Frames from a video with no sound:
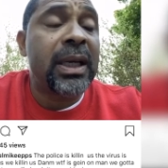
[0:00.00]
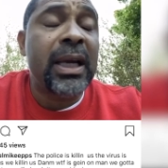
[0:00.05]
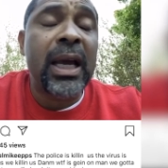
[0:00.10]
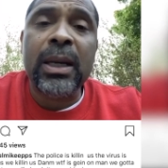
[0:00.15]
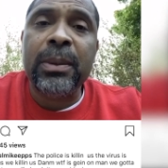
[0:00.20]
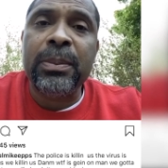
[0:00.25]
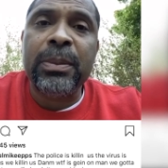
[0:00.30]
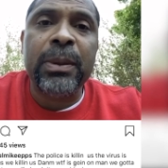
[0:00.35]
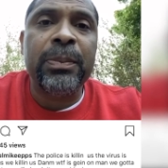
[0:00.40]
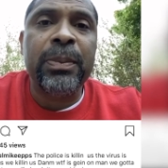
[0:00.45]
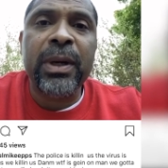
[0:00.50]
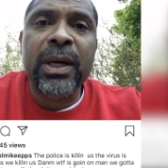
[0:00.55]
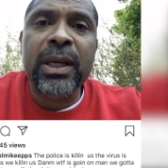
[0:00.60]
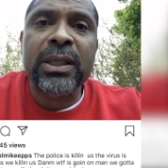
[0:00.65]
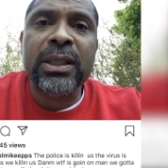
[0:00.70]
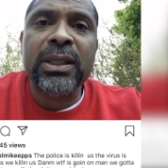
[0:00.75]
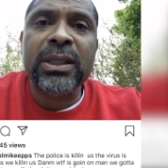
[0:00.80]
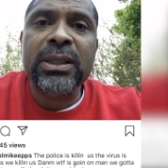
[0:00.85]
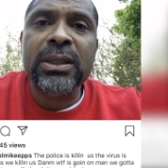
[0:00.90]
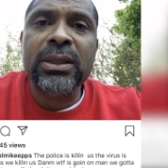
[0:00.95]
be
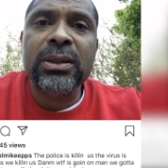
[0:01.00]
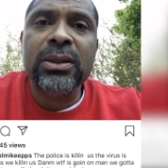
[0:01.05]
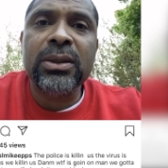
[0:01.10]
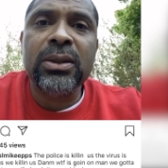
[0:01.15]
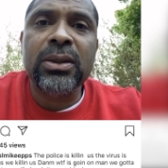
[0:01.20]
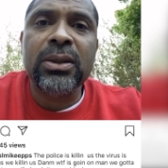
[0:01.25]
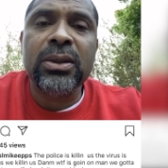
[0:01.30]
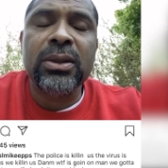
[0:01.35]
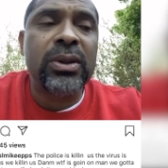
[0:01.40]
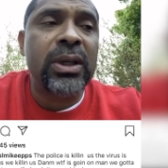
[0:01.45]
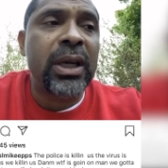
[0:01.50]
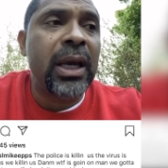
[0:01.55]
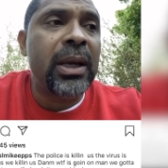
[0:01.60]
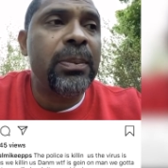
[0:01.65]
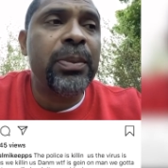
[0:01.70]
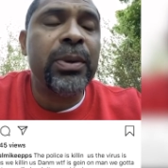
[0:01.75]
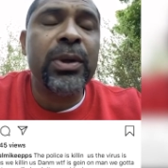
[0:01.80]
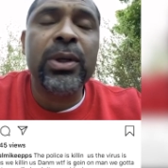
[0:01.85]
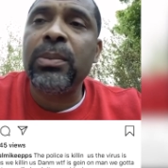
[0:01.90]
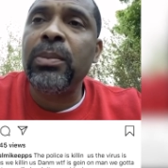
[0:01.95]
punished. You can't
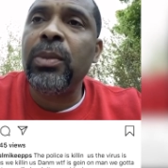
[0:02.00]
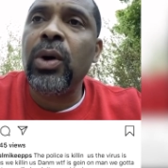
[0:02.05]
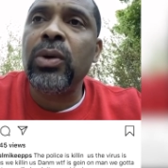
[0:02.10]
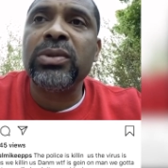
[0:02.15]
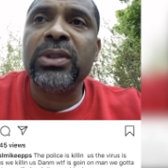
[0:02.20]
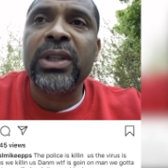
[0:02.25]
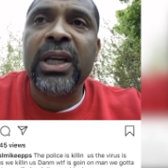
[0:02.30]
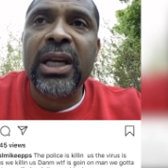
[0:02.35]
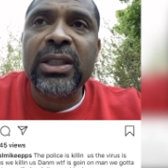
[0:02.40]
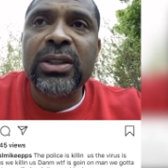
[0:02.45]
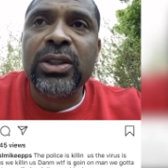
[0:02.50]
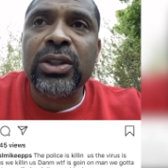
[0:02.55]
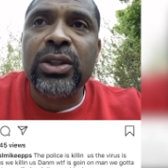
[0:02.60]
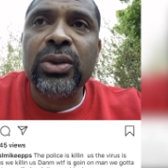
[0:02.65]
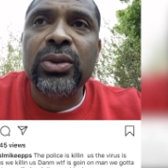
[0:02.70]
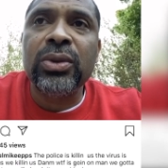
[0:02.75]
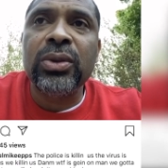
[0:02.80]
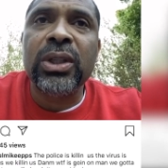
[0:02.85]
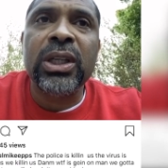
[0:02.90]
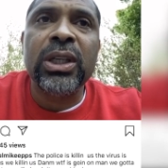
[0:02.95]
put them on desk
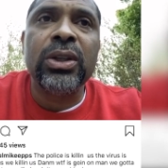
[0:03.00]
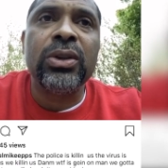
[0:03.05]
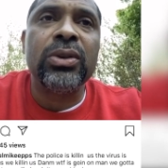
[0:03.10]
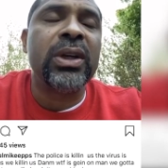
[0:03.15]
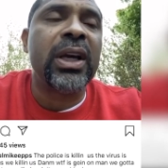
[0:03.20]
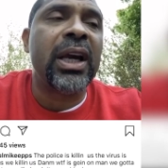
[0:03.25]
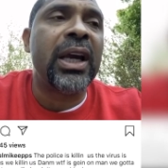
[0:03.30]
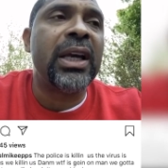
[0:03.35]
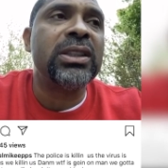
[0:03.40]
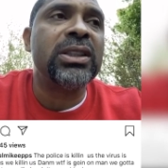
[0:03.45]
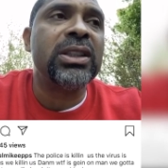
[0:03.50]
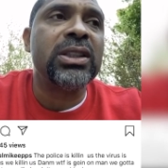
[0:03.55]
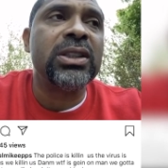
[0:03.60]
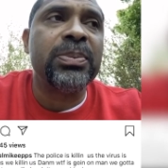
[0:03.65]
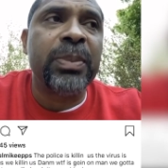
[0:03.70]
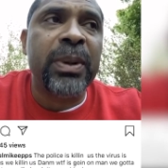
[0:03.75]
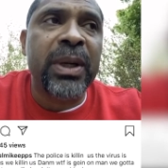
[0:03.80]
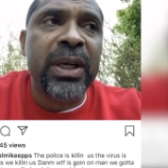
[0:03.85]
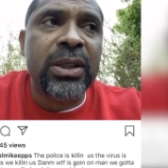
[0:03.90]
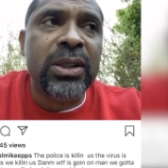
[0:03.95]
duty. You can't
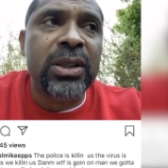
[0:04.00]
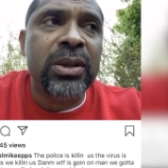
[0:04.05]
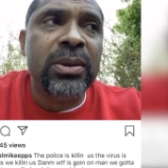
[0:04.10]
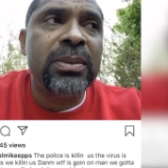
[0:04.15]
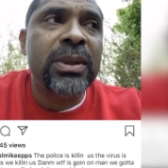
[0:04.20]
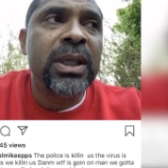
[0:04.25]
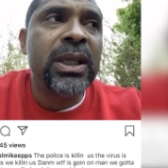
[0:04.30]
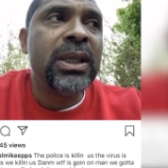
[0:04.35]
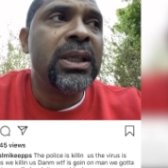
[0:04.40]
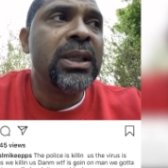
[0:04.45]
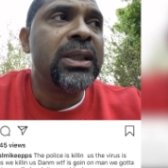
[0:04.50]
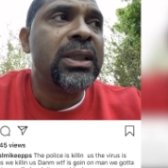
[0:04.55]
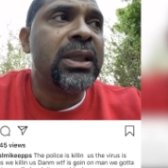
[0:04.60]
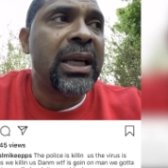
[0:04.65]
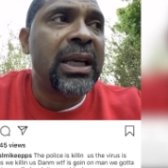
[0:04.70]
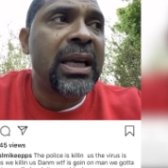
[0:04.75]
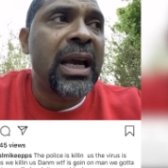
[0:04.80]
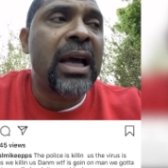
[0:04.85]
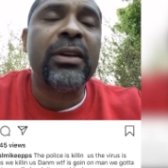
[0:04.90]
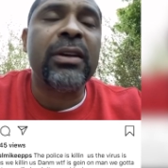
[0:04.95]
suspend them. They
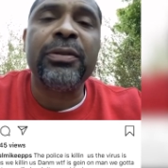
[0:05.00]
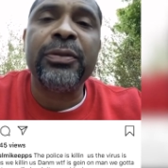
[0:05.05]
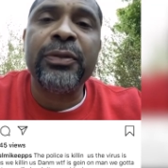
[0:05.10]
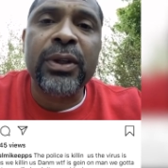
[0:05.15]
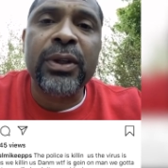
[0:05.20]
gotta feel